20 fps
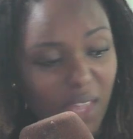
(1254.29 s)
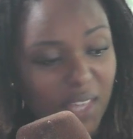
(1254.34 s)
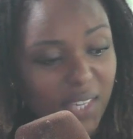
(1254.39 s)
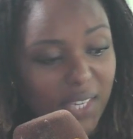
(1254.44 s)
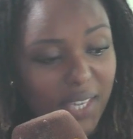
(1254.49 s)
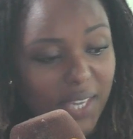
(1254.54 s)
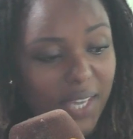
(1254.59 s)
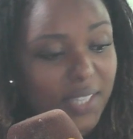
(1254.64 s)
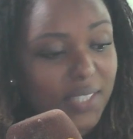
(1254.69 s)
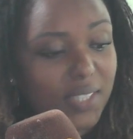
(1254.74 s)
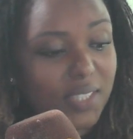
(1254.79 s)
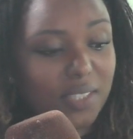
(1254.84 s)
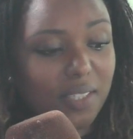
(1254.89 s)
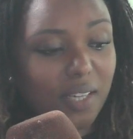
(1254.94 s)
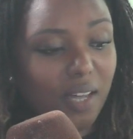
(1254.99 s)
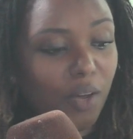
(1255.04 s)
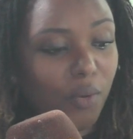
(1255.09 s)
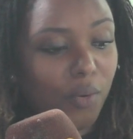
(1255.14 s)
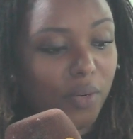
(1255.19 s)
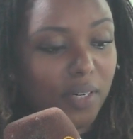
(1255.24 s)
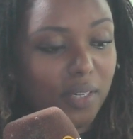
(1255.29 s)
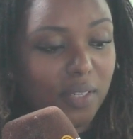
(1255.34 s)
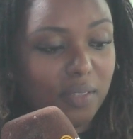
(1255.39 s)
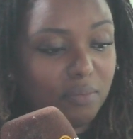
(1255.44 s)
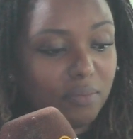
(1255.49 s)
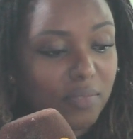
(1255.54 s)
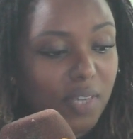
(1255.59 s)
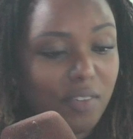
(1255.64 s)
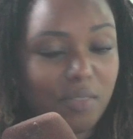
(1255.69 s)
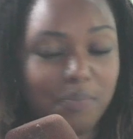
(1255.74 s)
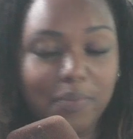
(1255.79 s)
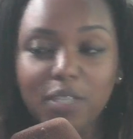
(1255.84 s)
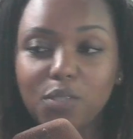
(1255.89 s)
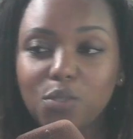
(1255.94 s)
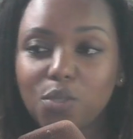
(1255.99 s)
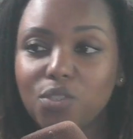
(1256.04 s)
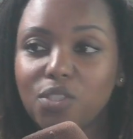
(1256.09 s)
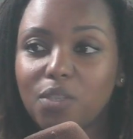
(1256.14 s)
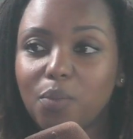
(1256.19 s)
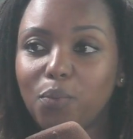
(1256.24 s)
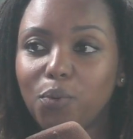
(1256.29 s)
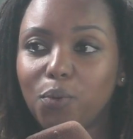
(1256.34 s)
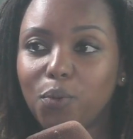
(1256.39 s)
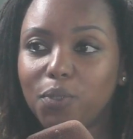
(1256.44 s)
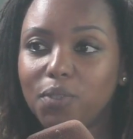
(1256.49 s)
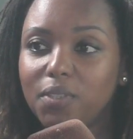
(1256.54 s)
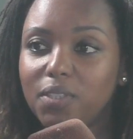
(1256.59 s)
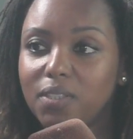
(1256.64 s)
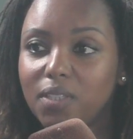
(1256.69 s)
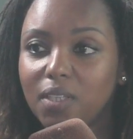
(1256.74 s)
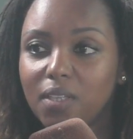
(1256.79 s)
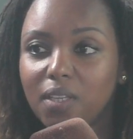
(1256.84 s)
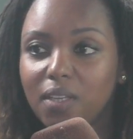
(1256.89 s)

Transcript: Get our government to support,